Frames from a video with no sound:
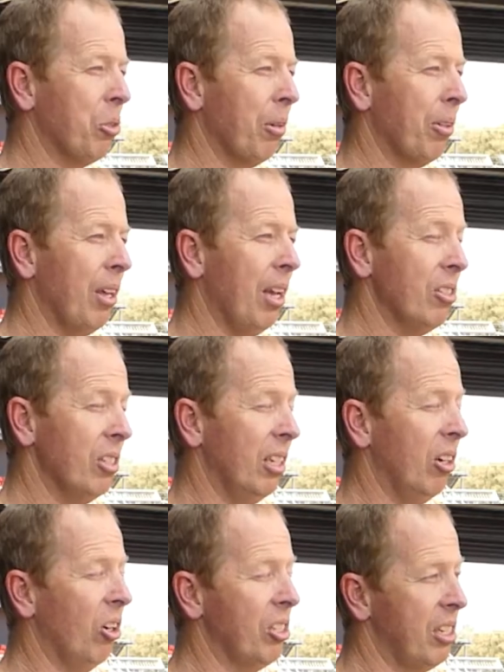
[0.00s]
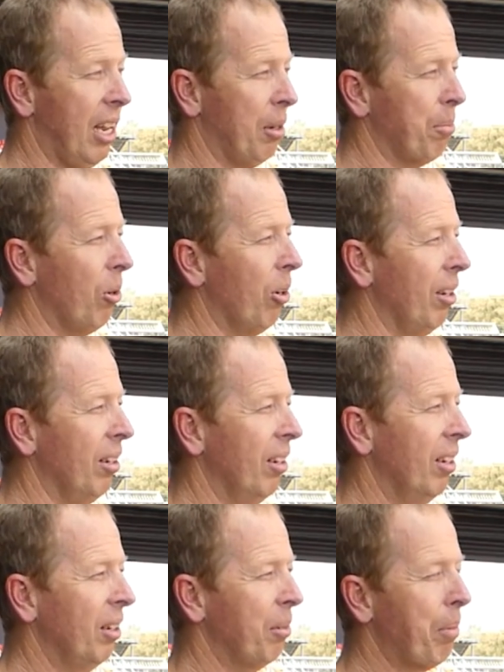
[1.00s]
1000. Then I started my
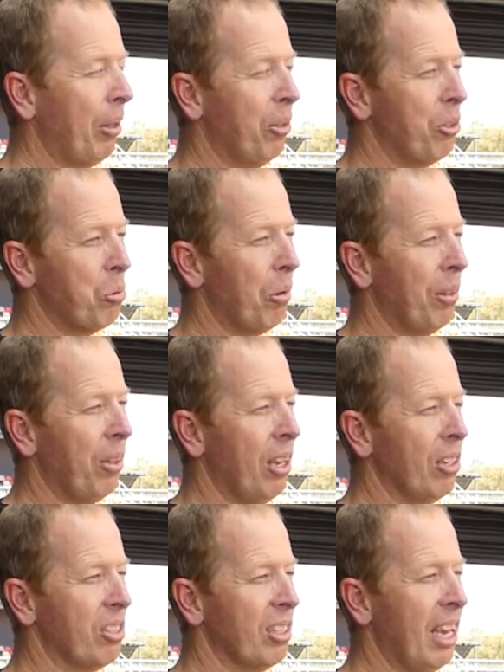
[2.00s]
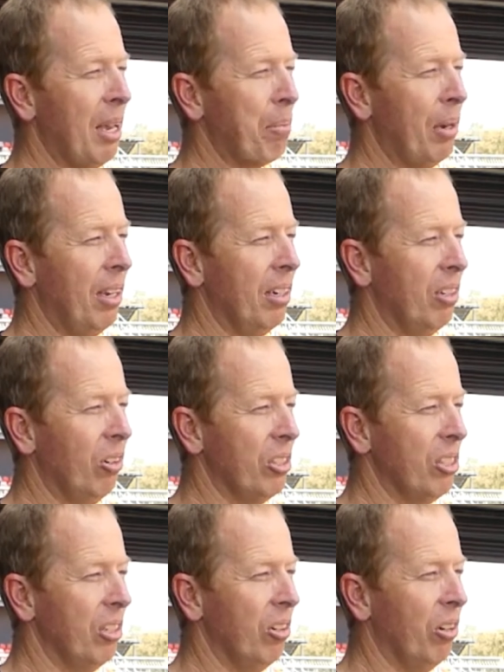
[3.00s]
Bathurst 1000 campaign in
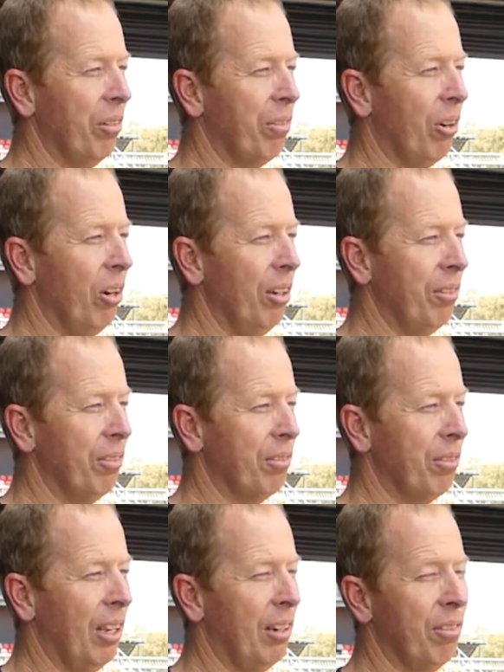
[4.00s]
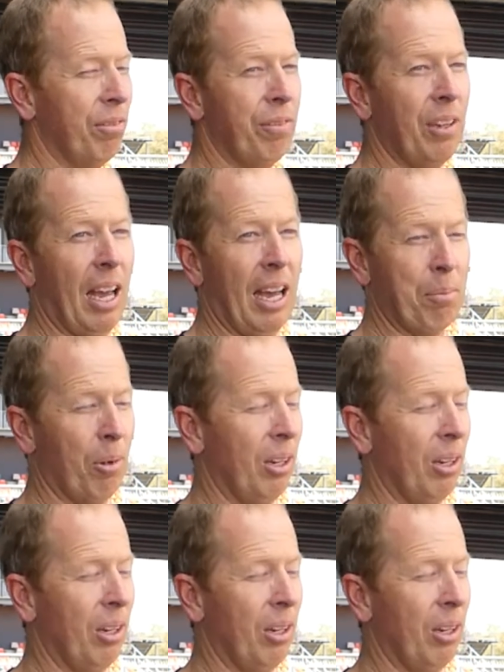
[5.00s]
1995 and had my